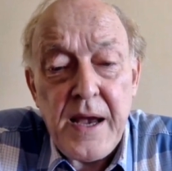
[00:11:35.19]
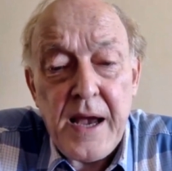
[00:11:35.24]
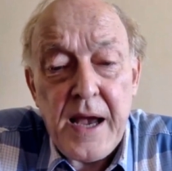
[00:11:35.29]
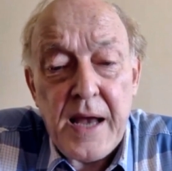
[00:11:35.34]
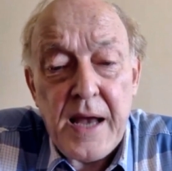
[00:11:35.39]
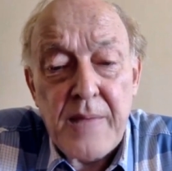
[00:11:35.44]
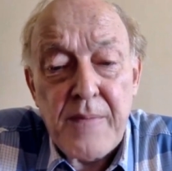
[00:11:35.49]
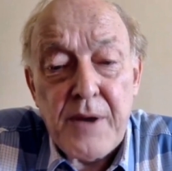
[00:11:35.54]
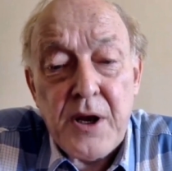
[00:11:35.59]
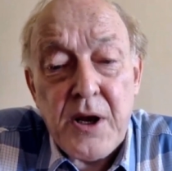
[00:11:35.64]

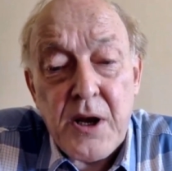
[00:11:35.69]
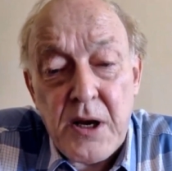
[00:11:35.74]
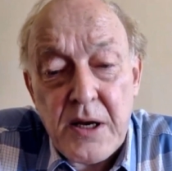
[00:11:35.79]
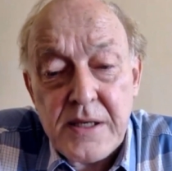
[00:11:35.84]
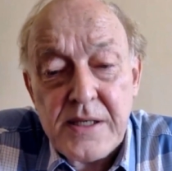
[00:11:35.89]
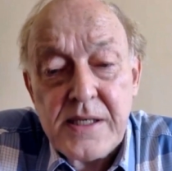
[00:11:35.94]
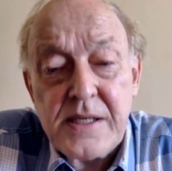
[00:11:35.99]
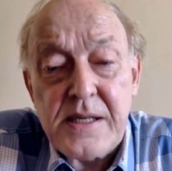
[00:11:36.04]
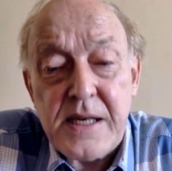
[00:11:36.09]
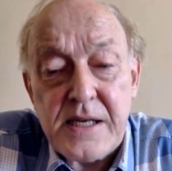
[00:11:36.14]
And
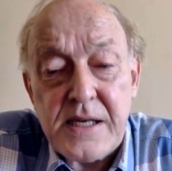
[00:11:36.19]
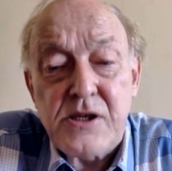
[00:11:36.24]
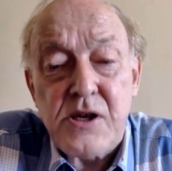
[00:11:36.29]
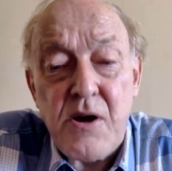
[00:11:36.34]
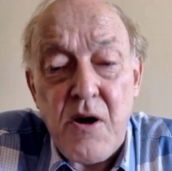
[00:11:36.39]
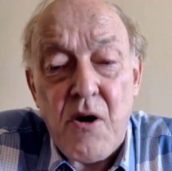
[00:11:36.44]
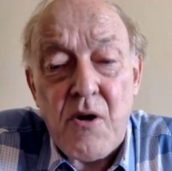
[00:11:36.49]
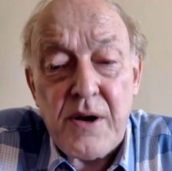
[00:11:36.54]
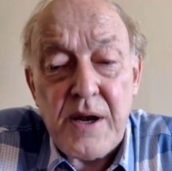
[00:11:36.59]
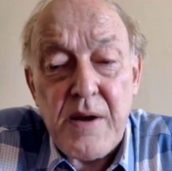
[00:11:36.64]
because there's
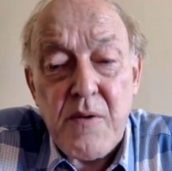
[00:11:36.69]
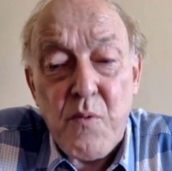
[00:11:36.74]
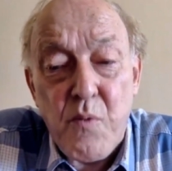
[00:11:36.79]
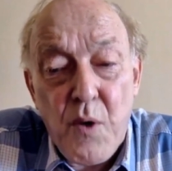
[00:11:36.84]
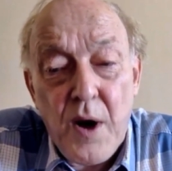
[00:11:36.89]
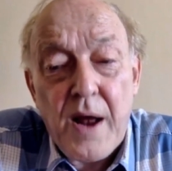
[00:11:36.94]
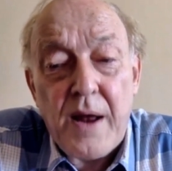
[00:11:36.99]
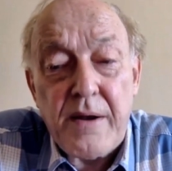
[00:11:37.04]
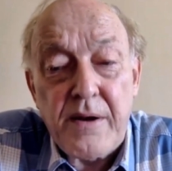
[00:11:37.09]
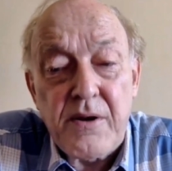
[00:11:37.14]
only
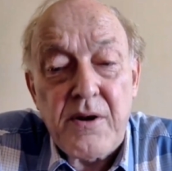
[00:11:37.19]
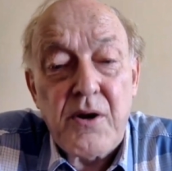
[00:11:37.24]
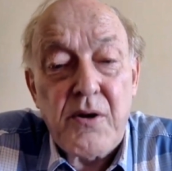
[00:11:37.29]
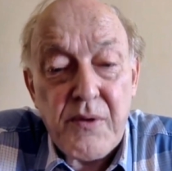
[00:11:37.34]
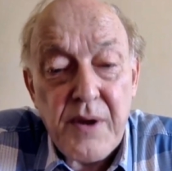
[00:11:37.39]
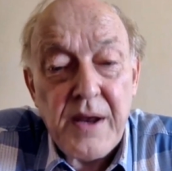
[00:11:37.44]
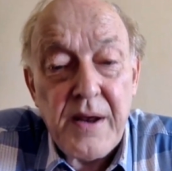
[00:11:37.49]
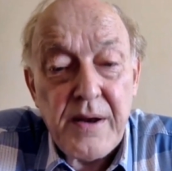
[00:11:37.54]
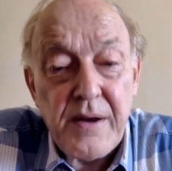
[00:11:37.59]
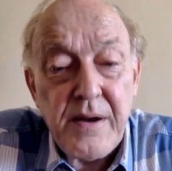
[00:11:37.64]
one
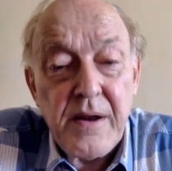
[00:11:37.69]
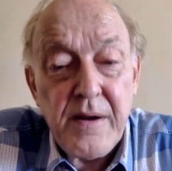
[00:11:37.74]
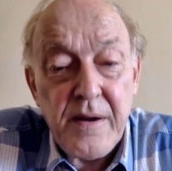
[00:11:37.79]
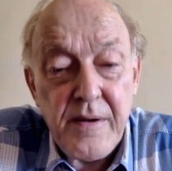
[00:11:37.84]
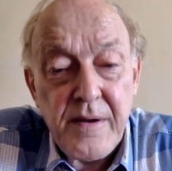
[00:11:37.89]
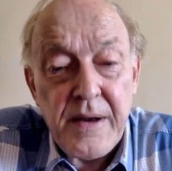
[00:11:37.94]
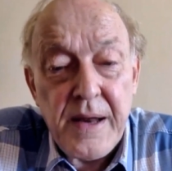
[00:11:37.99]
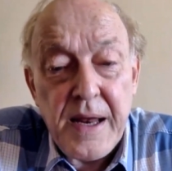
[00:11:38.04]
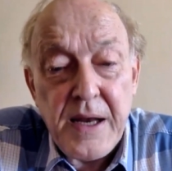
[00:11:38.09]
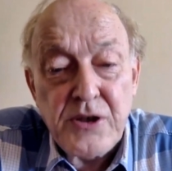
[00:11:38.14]
Korean
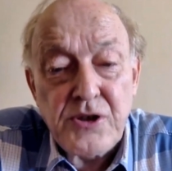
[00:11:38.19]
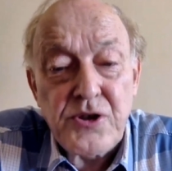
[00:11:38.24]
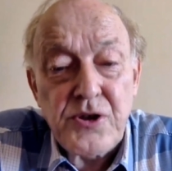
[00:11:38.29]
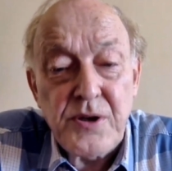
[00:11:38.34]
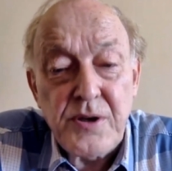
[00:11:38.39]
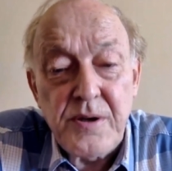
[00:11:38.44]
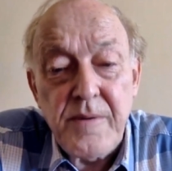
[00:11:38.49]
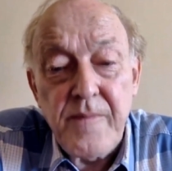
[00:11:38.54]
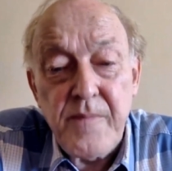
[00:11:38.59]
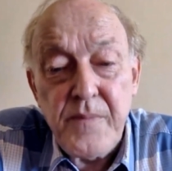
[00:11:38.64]

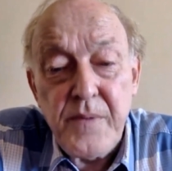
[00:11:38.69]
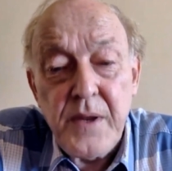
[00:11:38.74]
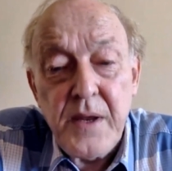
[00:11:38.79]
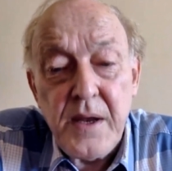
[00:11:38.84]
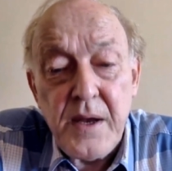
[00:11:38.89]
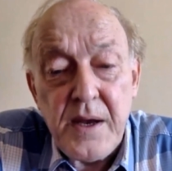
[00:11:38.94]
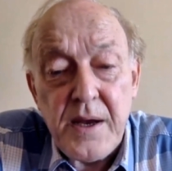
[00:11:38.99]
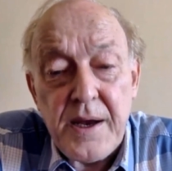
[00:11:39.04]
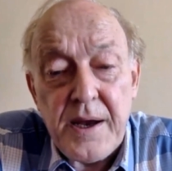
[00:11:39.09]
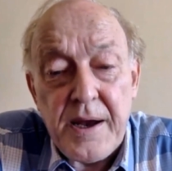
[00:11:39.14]
nation,
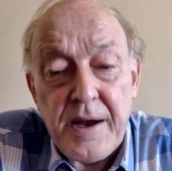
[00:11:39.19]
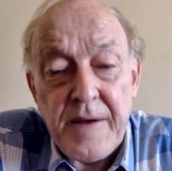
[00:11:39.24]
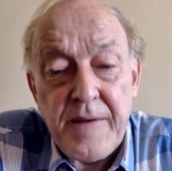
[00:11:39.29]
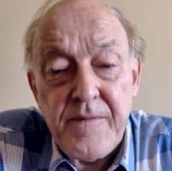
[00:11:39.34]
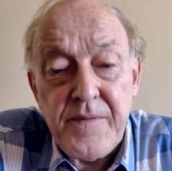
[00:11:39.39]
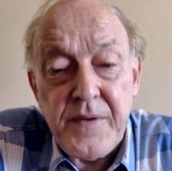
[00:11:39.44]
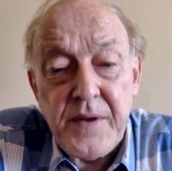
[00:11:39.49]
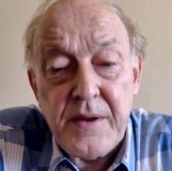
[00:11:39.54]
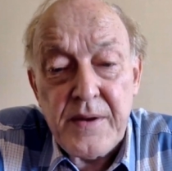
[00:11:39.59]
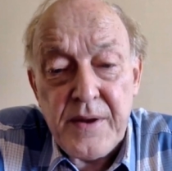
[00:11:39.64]

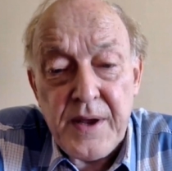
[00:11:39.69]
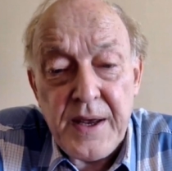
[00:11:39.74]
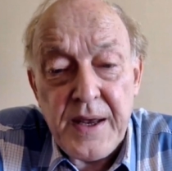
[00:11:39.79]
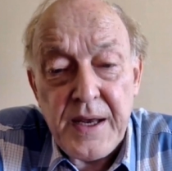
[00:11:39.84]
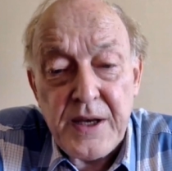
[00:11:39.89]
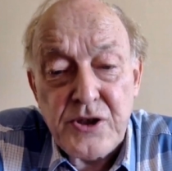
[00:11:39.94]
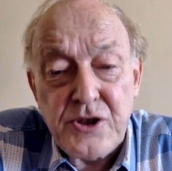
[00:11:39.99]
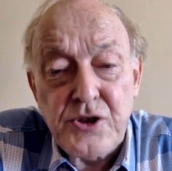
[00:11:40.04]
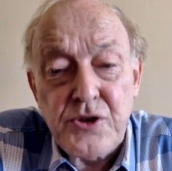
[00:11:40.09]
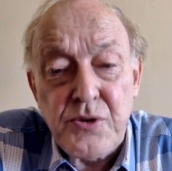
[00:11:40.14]
the
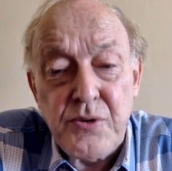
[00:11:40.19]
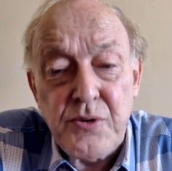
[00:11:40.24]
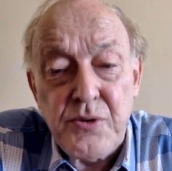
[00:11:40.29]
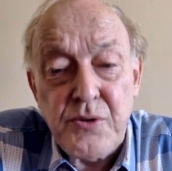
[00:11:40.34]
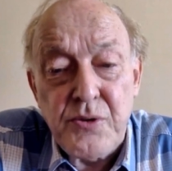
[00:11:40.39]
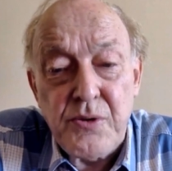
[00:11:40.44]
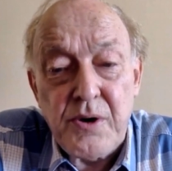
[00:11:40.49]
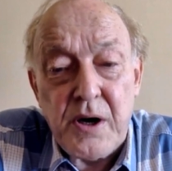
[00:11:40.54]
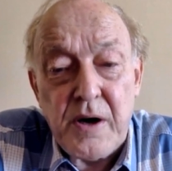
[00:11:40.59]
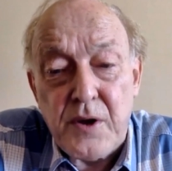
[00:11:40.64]

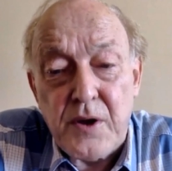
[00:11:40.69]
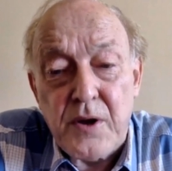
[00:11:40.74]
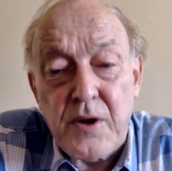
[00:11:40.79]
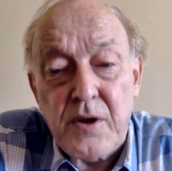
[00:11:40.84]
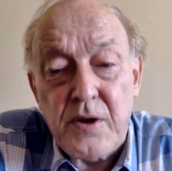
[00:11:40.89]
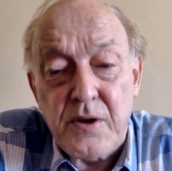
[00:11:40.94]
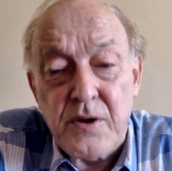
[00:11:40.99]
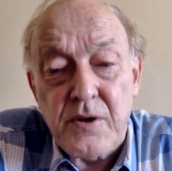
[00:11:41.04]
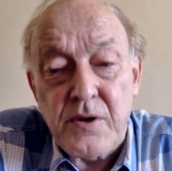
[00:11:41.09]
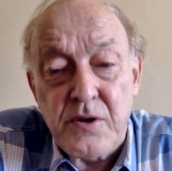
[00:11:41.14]
issue of
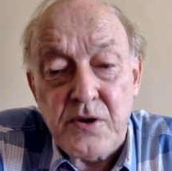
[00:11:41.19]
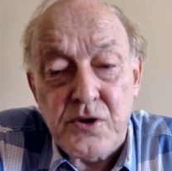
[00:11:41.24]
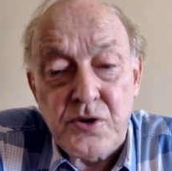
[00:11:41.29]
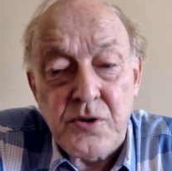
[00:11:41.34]
the